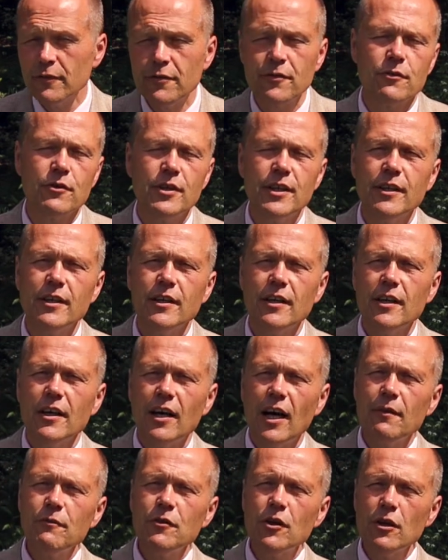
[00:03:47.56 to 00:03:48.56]
of three,
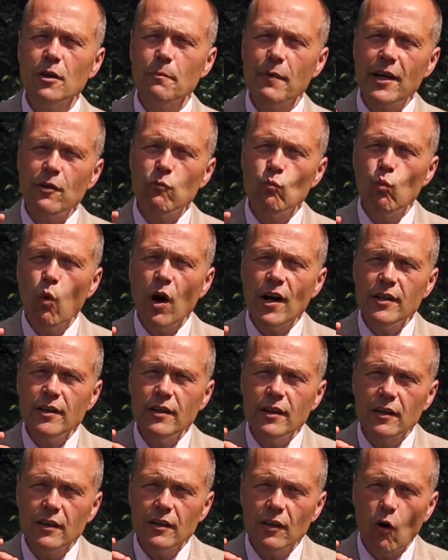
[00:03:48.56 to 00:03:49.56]
I'm going to make
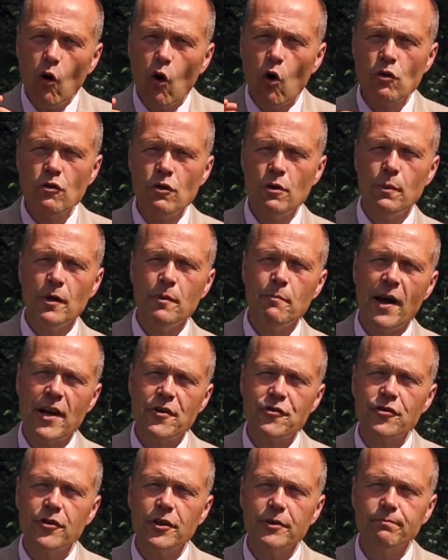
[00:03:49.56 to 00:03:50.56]
one honourable
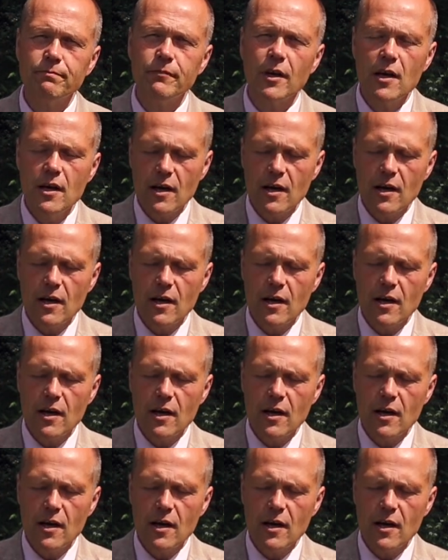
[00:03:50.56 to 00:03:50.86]
mention.